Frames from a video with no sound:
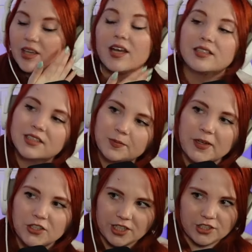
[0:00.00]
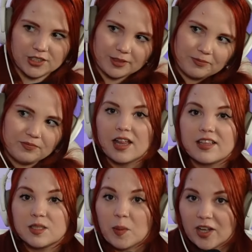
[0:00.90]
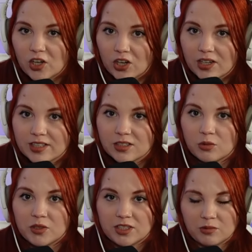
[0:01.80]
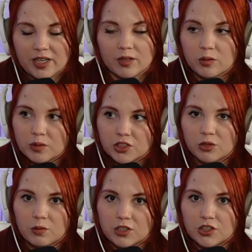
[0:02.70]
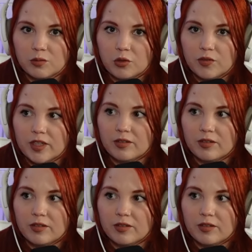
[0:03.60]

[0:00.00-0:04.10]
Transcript: Yes, the spider changes him. And the spider is the reason why everyone should watch the movie. Is it